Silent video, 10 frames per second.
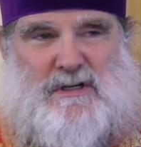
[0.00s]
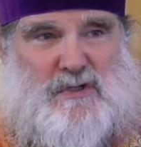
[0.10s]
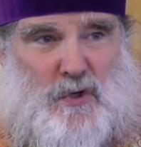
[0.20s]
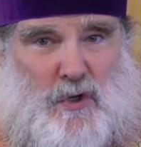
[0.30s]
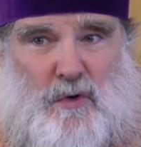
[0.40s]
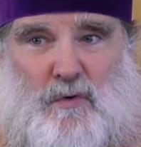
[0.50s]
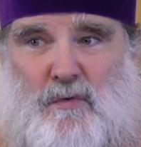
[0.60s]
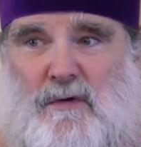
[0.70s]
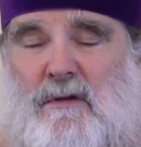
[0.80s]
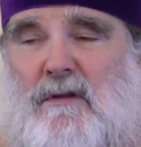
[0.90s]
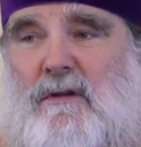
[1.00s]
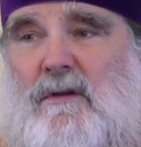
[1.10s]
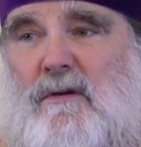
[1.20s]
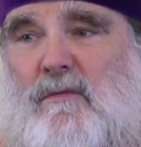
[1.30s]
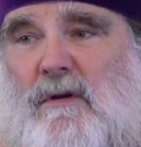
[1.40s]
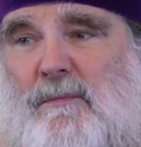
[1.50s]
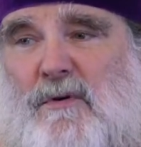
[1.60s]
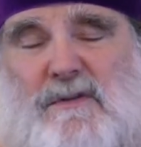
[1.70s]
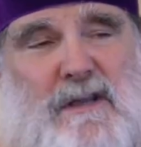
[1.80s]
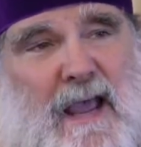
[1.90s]
is alone, when a
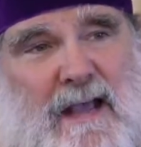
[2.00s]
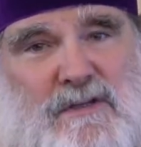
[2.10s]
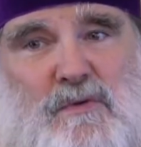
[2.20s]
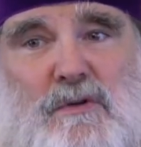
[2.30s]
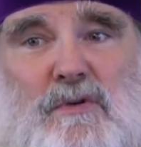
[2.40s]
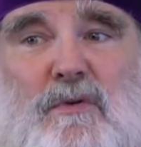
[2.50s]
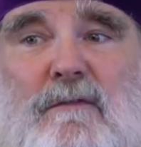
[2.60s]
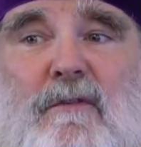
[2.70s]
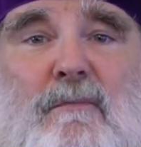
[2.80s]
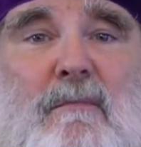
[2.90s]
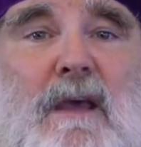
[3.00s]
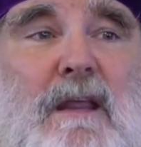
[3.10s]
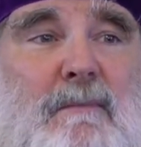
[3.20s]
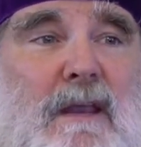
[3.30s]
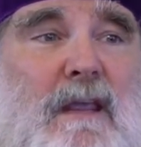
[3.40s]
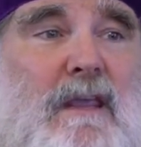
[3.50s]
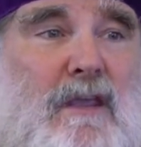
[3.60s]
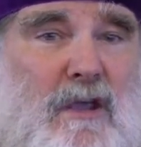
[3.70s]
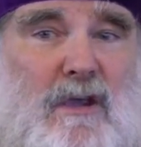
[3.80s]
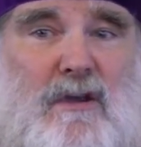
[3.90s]
person has to endure for many, many
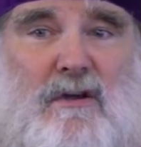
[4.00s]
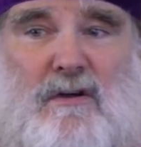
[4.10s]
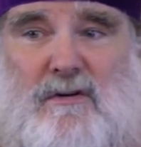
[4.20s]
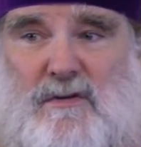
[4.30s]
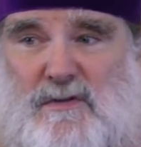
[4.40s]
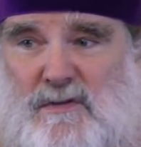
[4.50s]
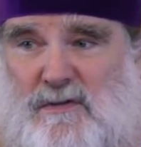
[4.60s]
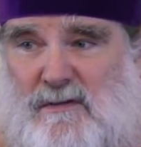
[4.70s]
years